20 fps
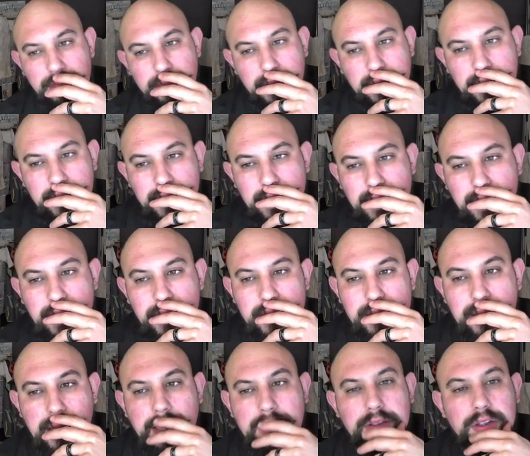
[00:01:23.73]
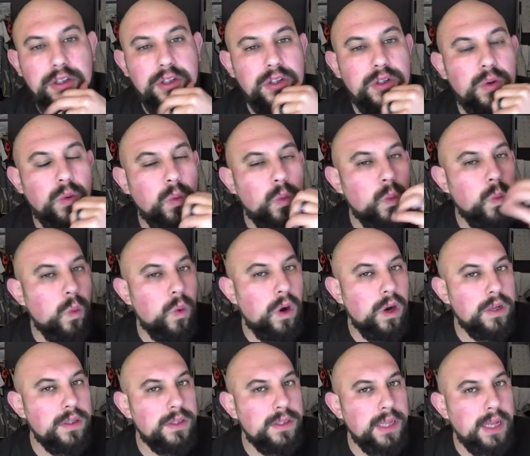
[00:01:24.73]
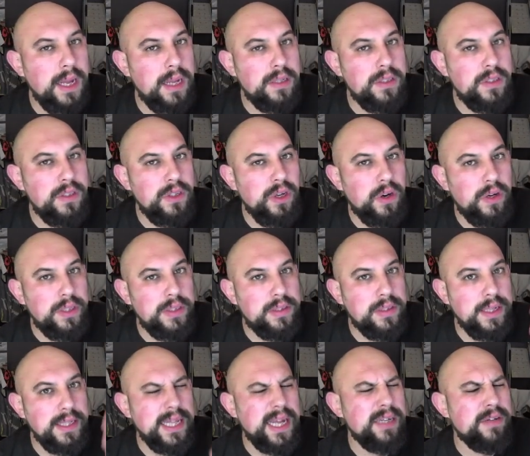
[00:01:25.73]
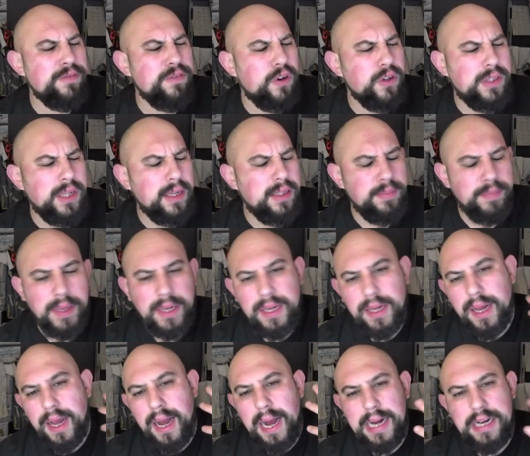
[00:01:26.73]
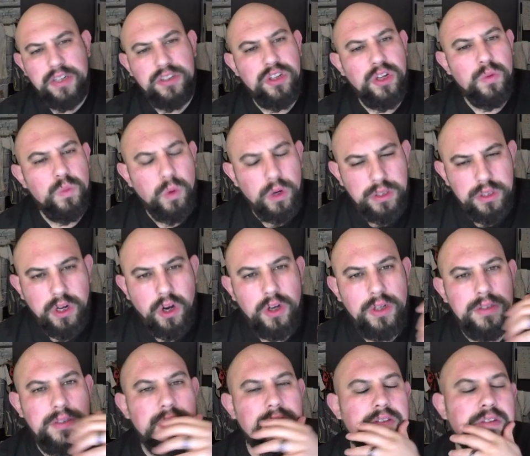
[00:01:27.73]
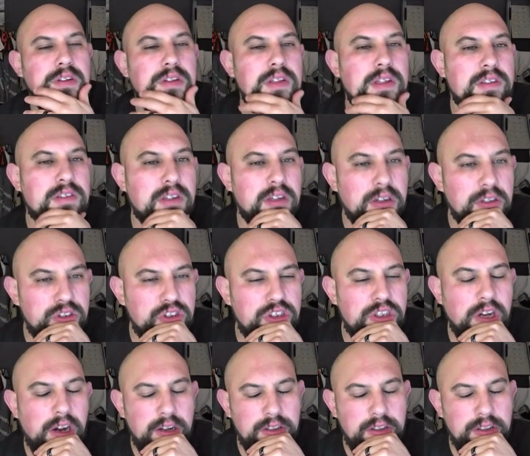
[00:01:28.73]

They do 190, they had a Vitality Pack, and they do 190 to this Garchomp.